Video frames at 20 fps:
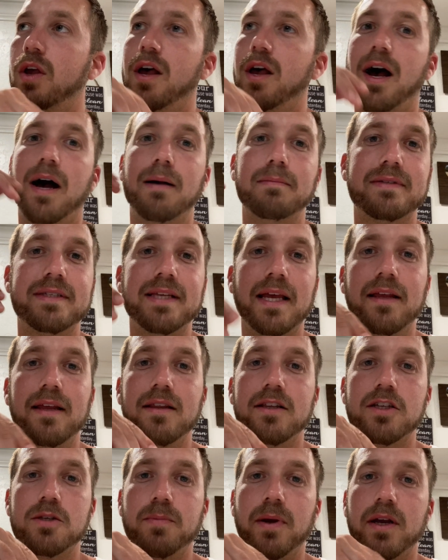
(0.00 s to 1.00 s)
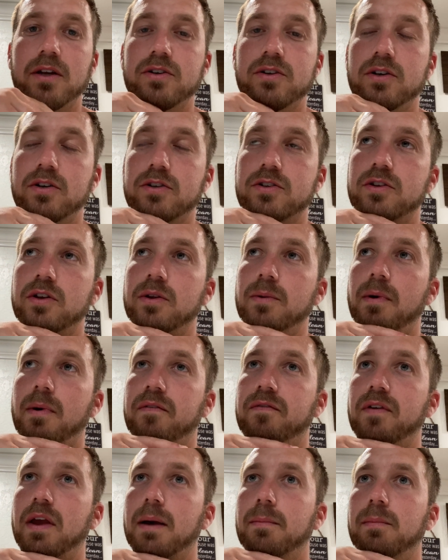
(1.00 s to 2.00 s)
I'm sending these pictures to my
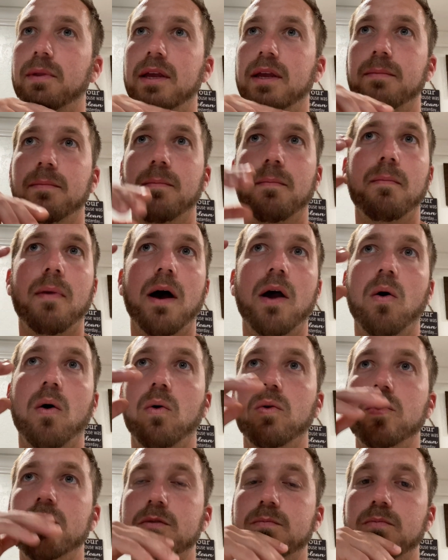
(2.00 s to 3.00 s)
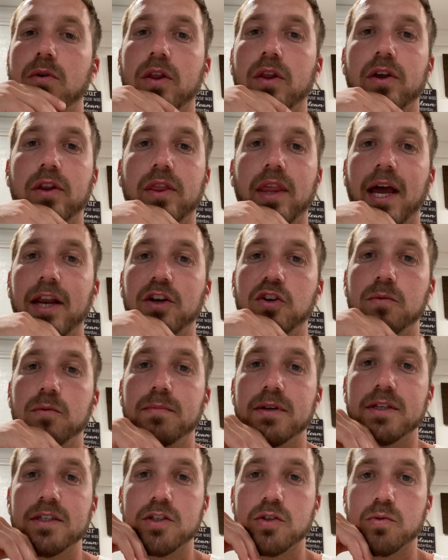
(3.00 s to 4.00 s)
family, my oldest brother that I do
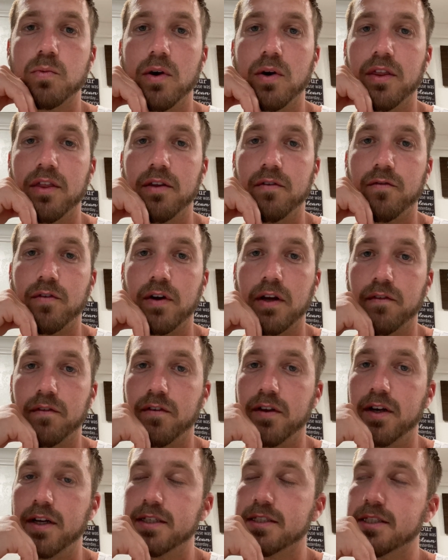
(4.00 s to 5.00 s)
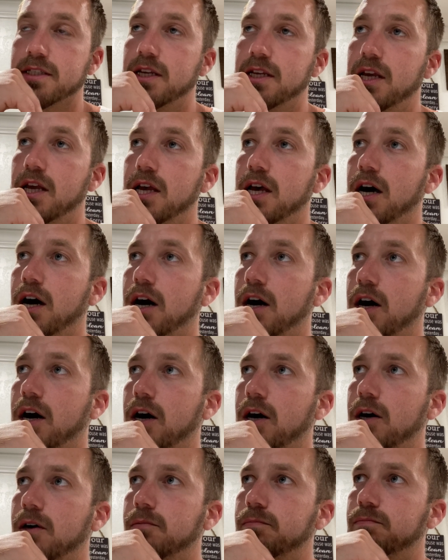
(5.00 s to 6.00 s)
business with in Fring Finnis,
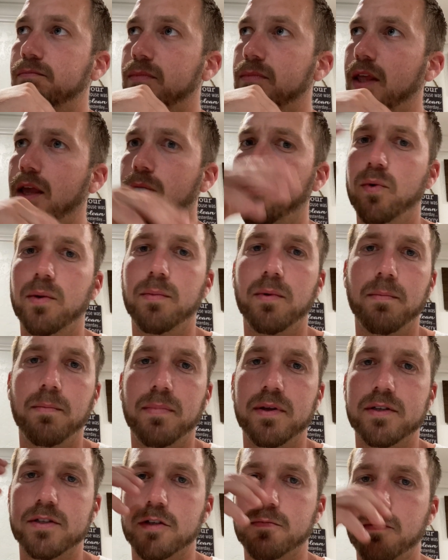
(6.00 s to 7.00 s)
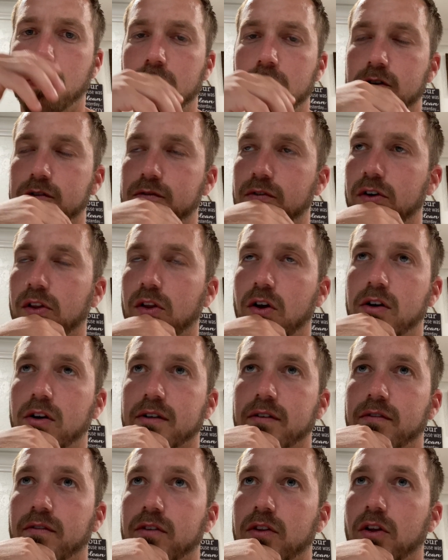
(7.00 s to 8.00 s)
and we've been business partners for a
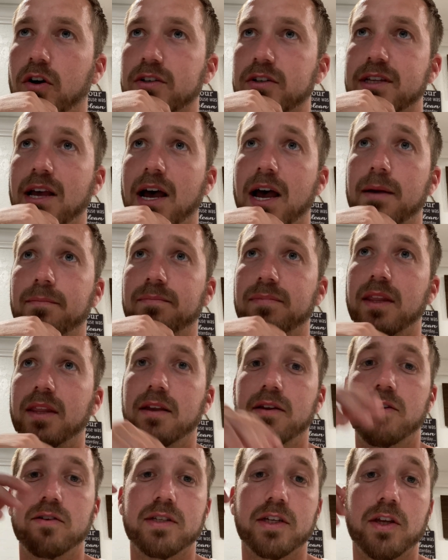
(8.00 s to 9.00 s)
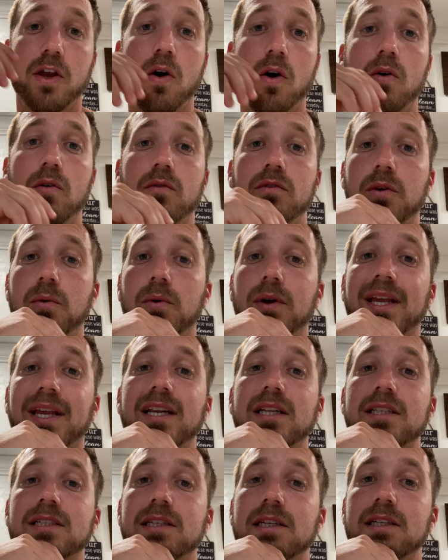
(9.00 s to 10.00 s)
long time. He was like, yo, you want to get
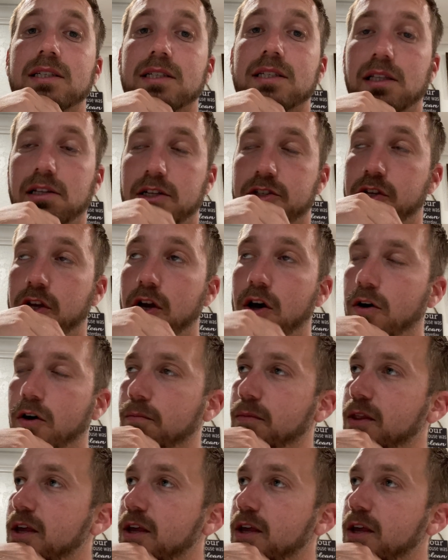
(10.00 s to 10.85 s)
into this? Let's go.